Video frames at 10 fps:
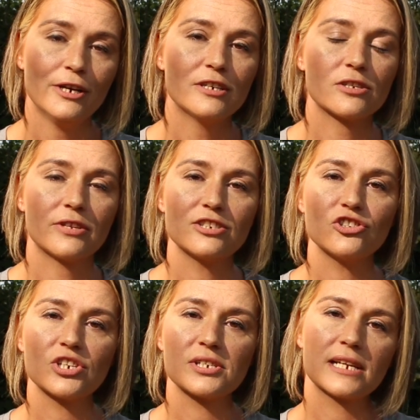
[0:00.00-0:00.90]
So this
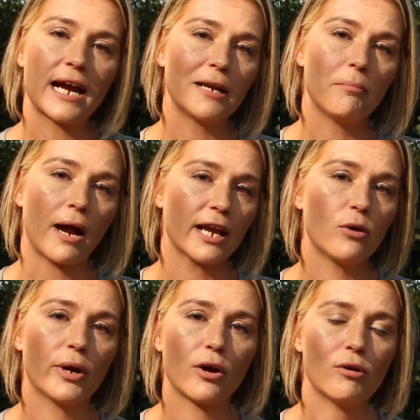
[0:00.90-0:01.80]
is just kind of my
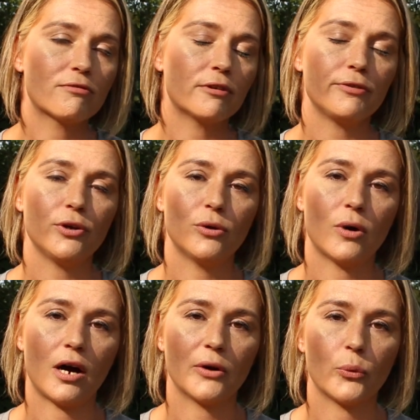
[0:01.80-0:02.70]
quick
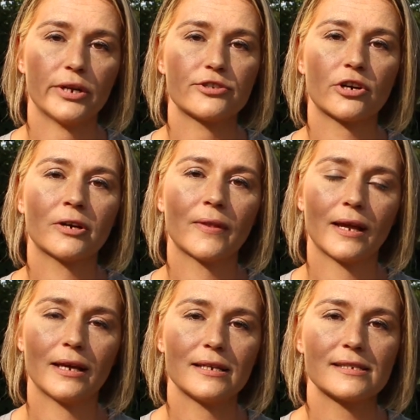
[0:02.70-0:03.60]
overview on what dearth
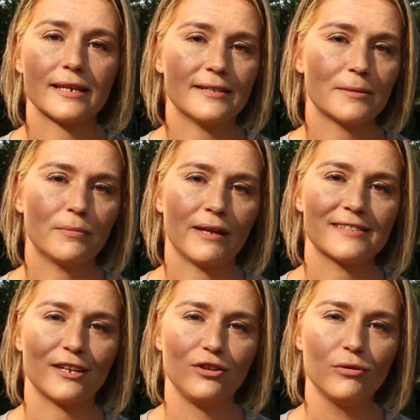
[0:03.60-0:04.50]
is and some things
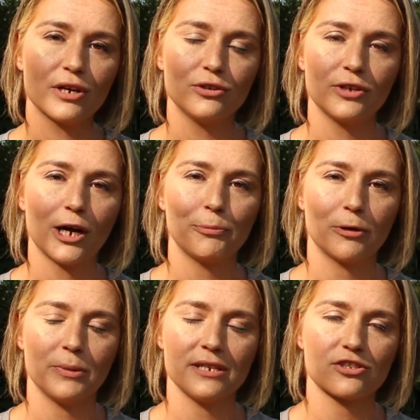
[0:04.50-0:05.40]
that you can do to help
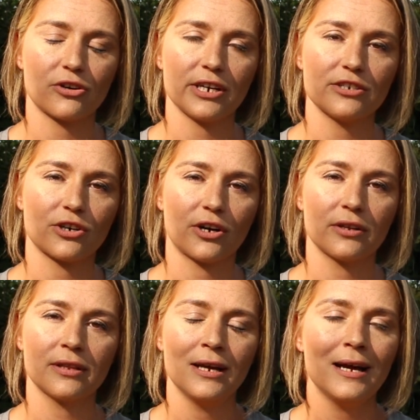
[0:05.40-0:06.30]
your bees during
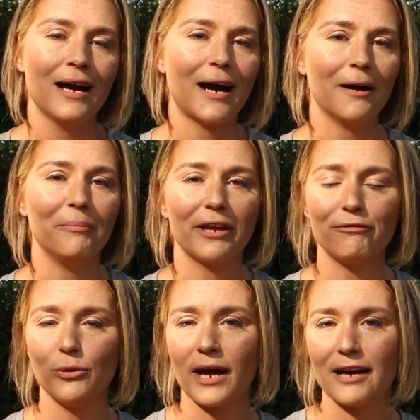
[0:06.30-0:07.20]
dearth.
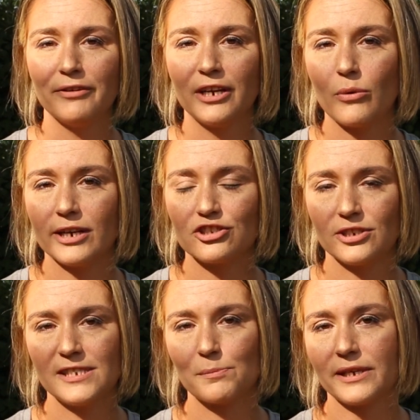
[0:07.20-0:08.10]
If you have any
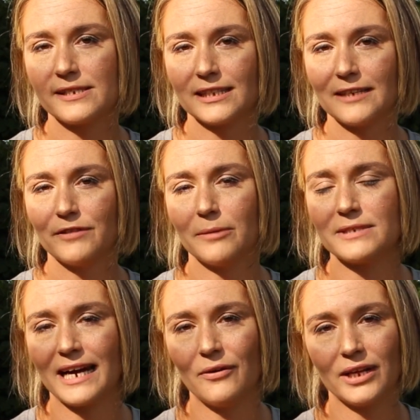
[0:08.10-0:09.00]
questions, please leave them
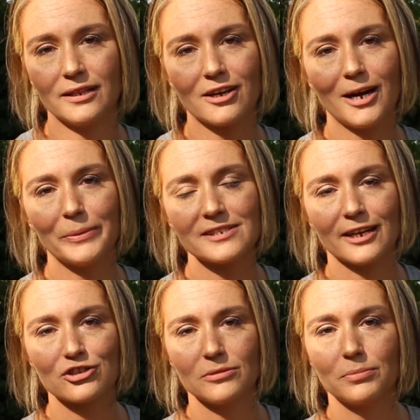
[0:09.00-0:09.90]
down in the comment
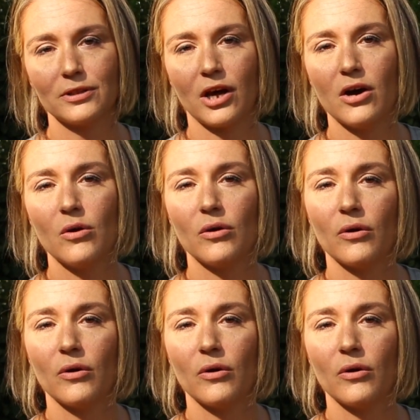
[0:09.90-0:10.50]
section below.